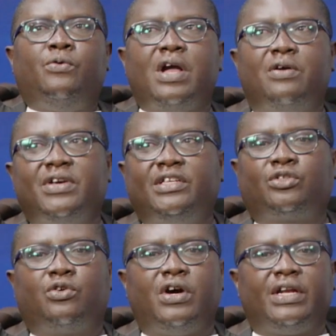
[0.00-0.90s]
Where we are
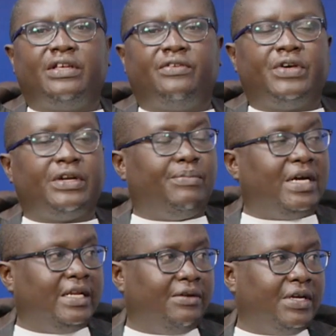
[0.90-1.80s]
scoring very
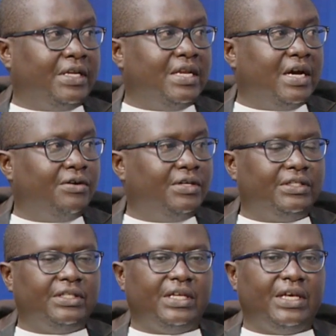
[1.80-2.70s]
badly right now
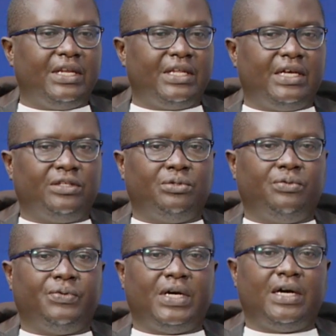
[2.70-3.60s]
is in the areas
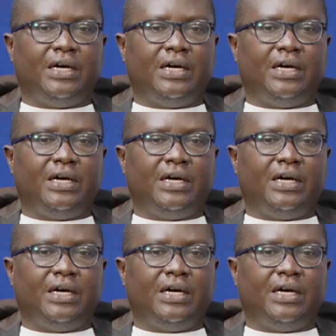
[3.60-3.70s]
of